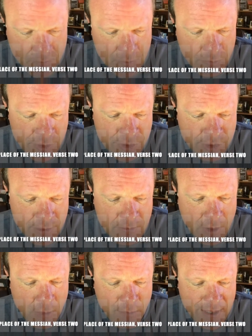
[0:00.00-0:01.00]
But you,
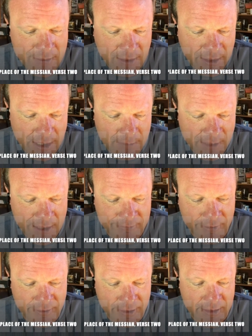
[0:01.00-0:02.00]
O Bethlehem
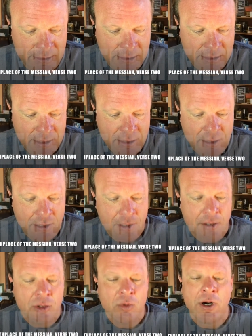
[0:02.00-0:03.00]
Ephrathah,
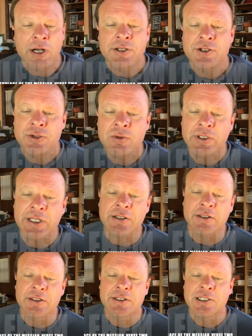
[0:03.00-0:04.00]
who are too
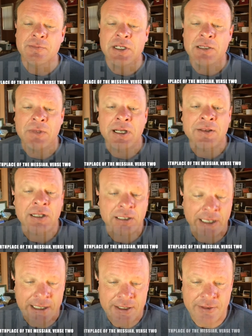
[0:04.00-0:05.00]
little to be among the
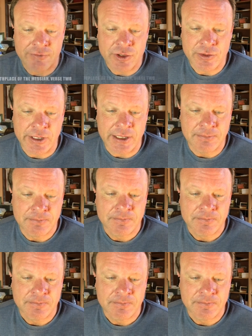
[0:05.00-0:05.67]
clans of Judah,